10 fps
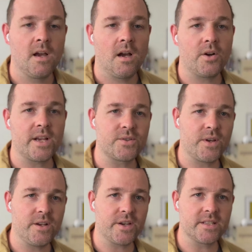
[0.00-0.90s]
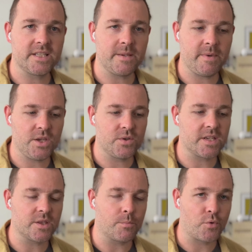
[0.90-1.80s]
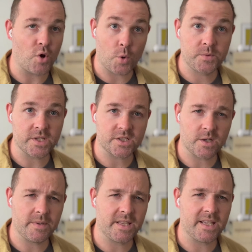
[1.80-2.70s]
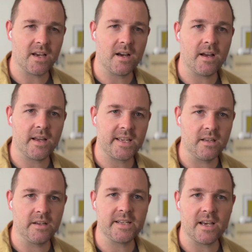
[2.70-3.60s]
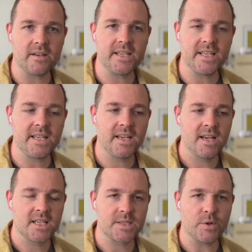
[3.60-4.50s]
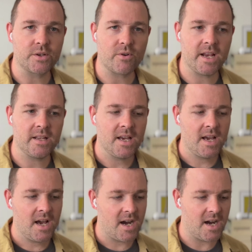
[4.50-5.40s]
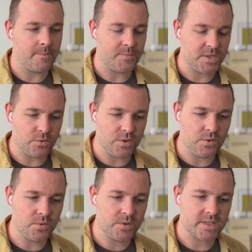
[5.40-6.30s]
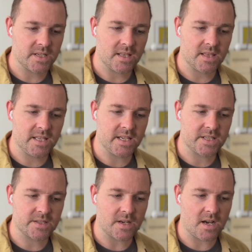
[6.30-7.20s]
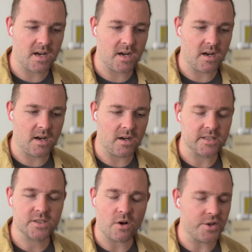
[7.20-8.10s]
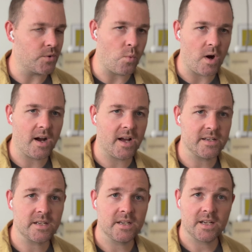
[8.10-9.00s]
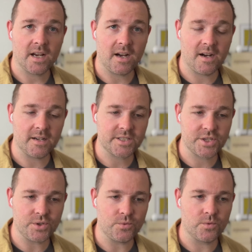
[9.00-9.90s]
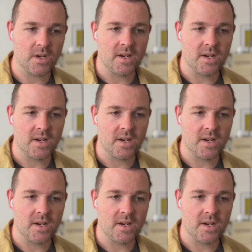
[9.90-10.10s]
Okay, so here you can see me using the probe system in the Hiland LED split grade. You use this, let's call it a wand, to